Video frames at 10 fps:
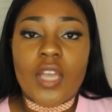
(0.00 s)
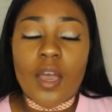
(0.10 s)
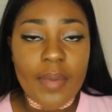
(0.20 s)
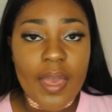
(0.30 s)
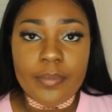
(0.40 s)

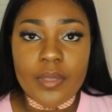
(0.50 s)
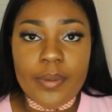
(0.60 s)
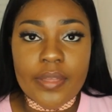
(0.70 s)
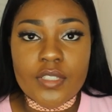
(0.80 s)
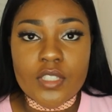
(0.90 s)
I'm happy
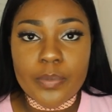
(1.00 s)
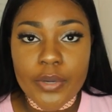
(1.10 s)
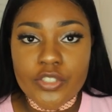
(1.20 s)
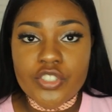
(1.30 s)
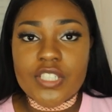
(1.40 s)
about this
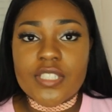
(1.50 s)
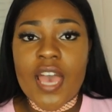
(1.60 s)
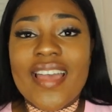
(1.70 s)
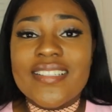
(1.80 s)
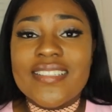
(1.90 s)
purchase. I